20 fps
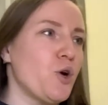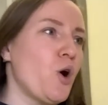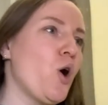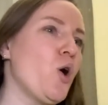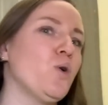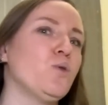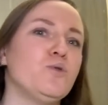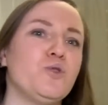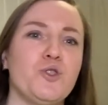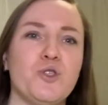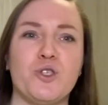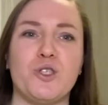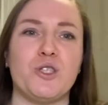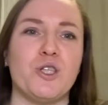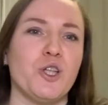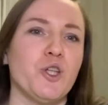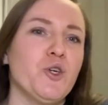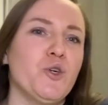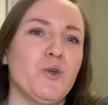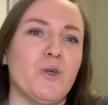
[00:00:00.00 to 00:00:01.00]
Oh, just
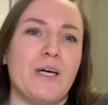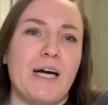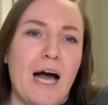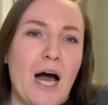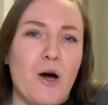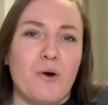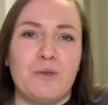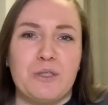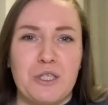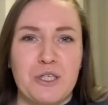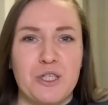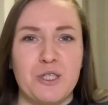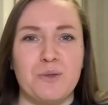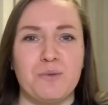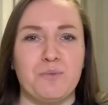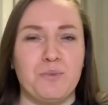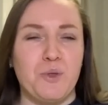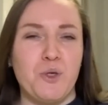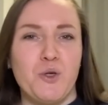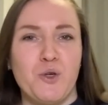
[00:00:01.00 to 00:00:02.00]
look how it is
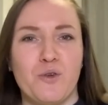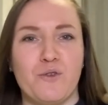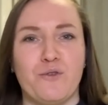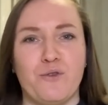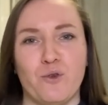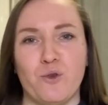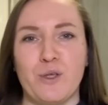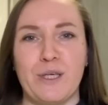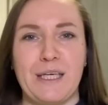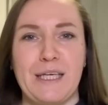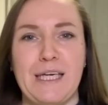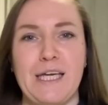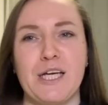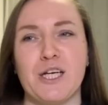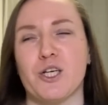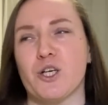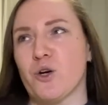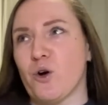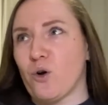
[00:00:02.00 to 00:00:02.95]
beautiful here